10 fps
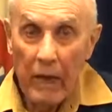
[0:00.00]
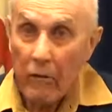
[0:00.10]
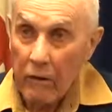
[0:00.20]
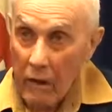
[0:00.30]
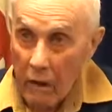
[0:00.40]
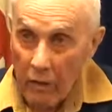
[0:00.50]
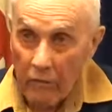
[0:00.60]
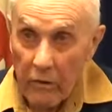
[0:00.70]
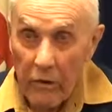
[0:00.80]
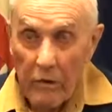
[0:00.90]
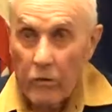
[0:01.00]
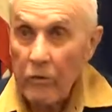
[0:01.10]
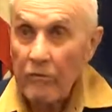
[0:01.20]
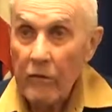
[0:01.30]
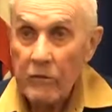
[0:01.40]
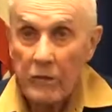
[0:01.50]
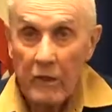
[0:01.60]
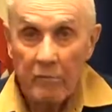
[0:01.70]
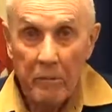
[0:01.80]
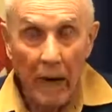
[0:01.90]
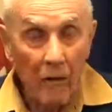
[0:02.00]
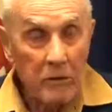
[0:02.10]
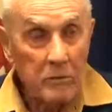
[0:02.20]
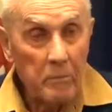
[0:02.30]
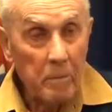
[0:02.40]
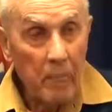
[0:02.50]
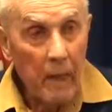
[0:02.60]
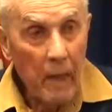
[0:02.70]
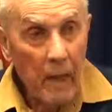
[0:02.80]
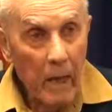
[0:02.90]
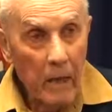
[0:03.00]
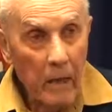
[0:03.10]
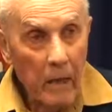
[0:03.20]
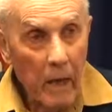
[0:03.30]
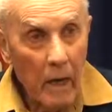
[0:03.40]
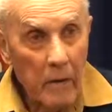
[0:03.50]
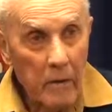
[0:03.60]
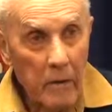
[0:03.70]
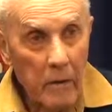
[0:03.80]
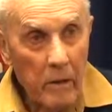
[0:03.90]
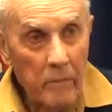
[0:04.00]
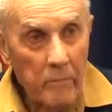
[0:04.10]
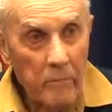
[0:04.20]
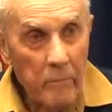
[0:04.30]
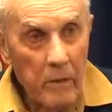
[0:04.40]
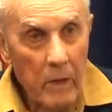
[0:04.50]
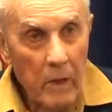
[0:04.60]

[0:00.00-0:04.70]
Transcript: area of the University of Paris. And then